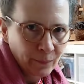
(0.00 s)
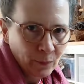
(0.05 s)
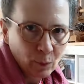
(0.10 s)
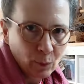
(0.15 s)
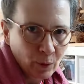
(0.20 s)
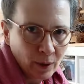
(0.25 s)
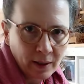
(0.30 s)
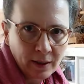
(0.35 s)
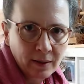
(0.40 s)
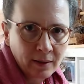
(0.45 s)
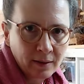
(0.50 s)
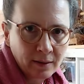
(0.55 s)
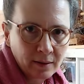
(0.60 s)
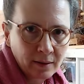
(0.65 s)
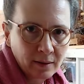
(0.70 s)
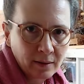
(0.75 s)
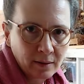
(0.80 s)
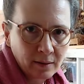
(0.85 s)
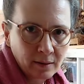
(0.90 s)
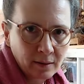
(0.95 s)
where
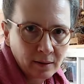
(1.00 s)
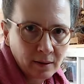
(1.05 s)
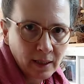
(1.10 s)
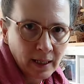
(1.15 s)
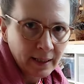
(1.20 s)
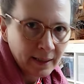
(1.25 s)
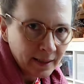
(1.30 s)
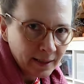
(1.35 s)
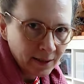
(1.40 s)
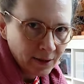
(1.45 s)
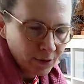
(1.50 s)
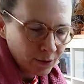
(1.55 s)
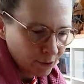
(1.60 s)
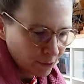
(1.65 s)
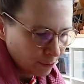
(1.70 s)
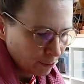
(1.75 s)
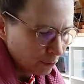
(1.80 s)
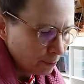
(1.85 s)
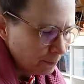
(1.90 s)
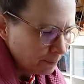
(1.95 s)
I needed
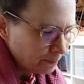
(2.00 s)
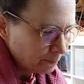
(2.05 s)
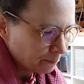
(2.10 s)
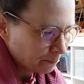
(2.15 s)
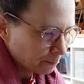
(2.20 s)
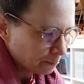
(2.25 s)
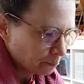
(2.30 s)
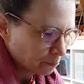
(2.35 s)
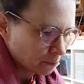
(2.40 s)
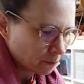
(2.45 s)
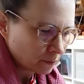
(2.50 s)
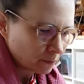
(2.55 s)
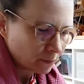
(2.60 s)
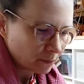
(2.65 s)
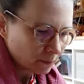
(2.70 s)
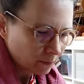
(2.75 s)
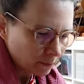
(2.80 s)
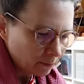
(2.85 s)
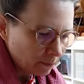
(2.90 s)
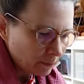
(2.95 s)
to.
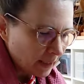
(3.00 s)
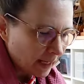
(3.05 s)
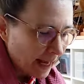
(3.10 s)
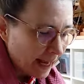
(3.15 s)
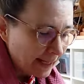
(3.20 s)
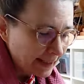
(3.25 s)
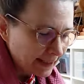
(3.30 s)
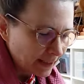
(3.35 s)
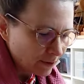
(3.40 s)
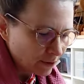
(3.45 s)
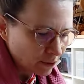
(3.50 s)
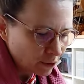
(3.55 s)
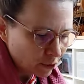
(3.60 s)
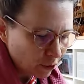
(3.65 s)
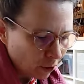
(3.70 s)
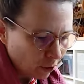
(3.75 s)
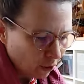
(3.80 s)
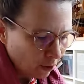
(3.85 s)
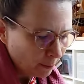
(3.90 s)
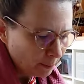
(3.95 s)
And on
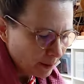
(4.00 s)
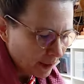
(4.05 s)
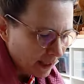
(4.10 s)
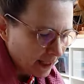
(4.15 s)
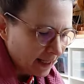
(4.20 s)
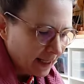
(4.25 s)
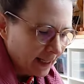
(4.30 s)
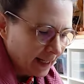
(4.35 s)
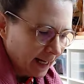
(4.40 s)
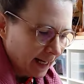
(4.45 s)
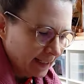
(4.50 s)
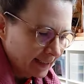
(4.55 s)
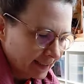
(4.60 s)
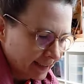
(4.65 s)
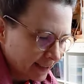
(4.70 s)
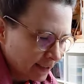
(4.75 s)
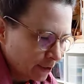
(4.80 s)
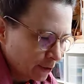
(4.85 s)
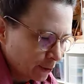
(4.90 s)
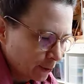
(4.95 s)
top, I
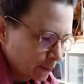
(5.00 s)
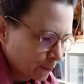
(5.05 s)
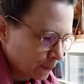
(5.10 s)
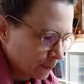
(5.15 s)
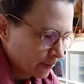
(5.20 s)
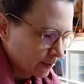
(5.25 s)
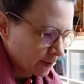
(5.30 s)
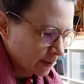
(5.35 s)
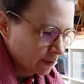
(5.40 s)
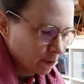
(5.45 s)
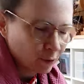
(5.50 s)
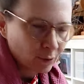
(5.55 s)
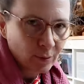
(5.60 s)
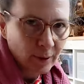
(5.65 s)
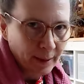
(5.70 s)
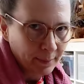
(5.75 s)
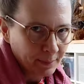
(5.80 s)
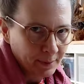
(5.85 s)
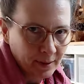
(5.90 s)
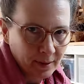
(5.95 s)
did use
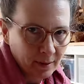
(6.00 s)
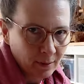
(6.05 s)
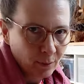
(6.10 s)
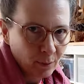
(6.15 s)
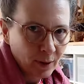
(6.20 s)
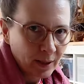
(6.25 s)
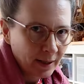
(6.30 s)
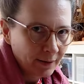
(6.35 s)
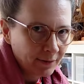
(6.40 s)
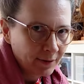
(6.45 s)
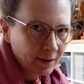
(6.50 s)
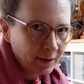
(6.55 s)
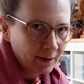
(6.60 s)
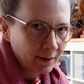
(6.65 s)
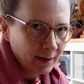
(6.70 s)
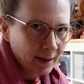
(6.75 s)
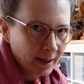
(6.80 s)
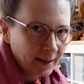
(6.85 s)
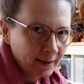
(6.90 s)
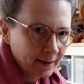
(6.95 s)
scraps,
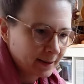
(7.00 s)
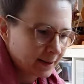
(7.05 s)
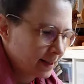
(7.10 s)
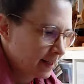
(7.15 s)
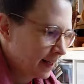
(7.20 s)
whatever I did